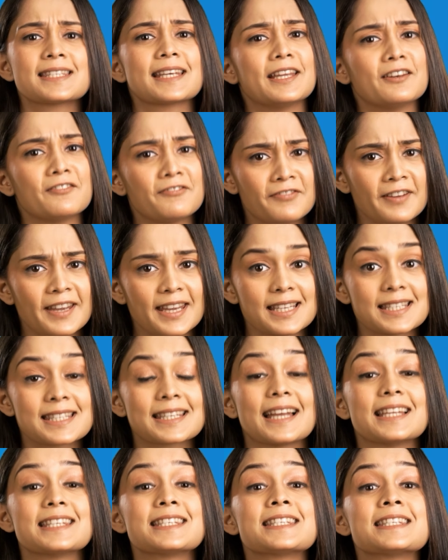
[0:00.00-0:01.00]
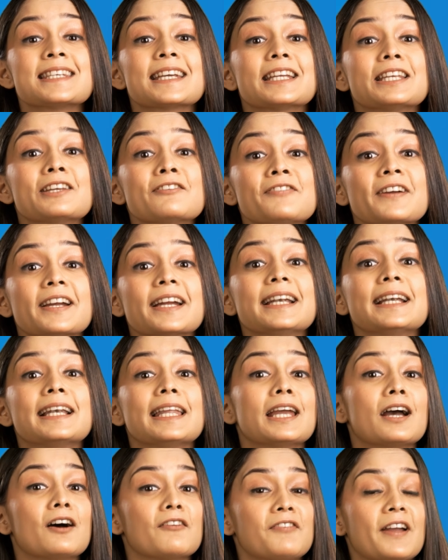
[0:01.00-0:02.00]
in fees can
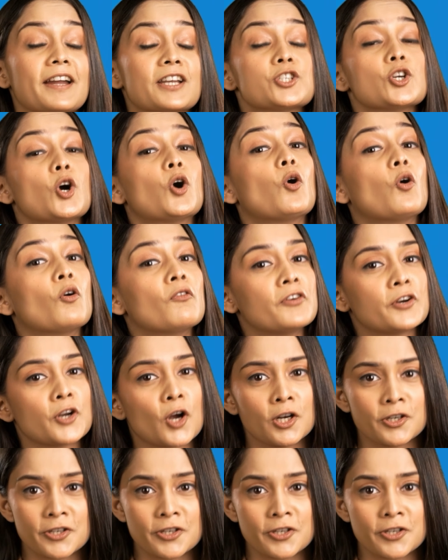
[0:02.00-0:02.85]
significantly affect your overall